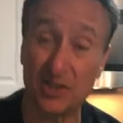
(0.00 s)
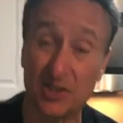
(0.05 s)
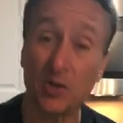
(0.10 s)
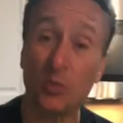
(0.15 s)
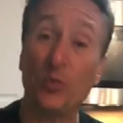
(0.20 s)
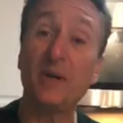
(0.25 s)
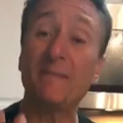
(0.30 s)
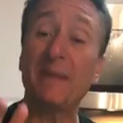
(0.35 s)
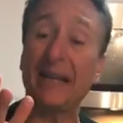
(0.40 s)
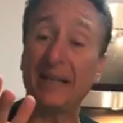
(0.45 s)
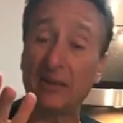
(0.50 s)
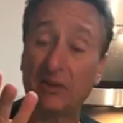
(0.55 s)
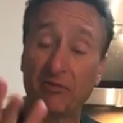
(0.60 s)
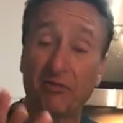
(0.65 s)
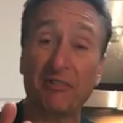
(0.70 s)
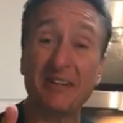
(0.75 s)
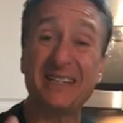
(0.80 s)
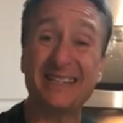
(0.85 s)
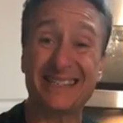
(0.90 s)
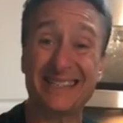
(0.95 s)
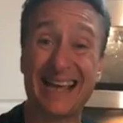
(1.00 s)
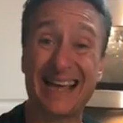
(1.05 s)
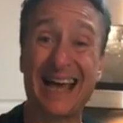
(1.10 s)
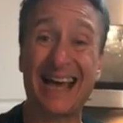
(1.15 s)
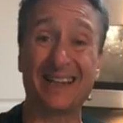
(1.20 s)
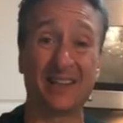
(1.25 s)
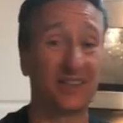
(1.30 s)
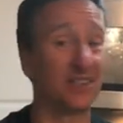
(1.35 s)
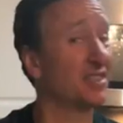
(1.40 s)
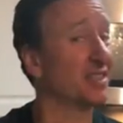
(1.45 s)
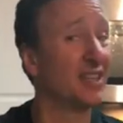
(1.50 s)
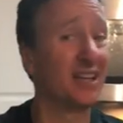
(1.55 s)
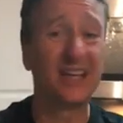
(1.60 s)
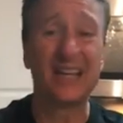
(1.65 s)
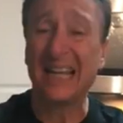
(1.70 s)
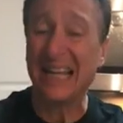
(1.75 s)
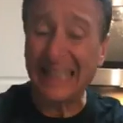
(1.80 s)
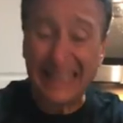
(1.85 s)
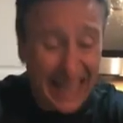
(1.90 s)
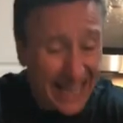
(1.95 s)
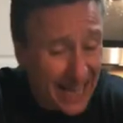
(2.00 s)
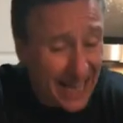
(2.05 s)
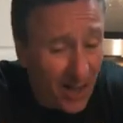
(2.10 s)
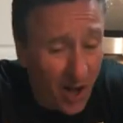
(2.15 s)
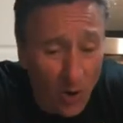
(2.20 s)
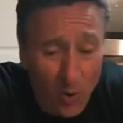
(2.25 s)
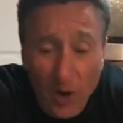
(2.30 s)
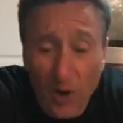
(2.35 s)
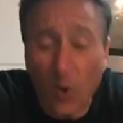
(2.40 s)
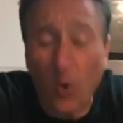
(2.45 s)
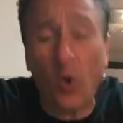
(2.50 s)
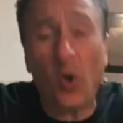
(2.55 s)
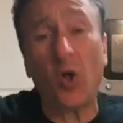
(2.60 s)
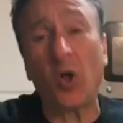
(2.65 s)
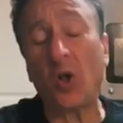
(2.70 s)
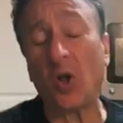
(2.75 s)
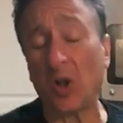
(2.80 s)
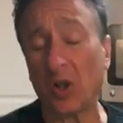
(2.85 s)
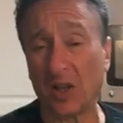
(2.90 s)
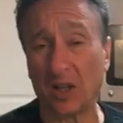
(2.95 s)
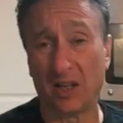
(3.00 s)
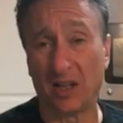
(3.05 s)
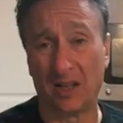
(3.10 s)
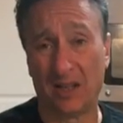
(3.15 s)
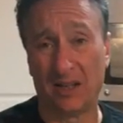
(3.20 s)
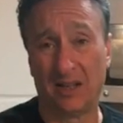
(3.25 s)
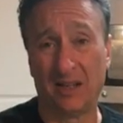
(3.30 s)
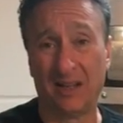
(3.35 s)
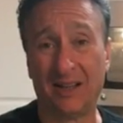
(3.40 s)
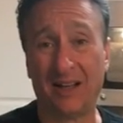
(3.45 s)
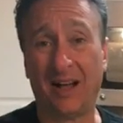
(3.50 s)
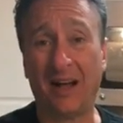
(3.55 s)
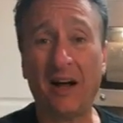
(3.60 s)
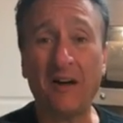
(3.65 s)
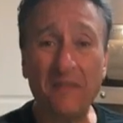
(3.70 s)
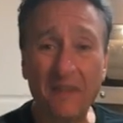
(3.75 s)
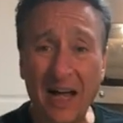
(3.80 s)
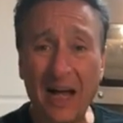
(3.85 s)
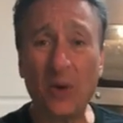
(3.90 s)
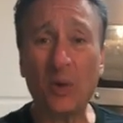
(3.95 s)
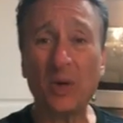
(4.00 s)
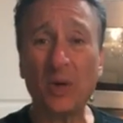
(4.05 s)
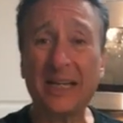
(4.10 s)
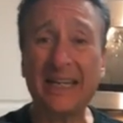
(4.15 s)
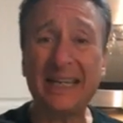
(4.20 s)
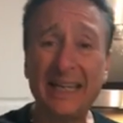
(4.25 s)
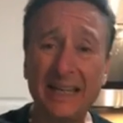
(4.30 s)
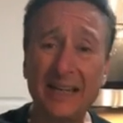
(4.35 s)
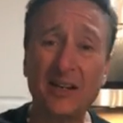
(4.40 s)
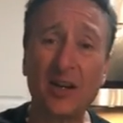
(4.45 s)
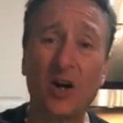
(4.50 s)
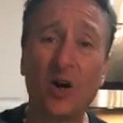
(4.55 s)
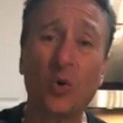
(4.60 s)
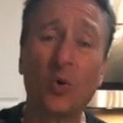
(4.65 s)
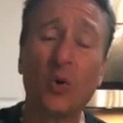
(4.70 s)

We made 3 salads. They go in all of our keto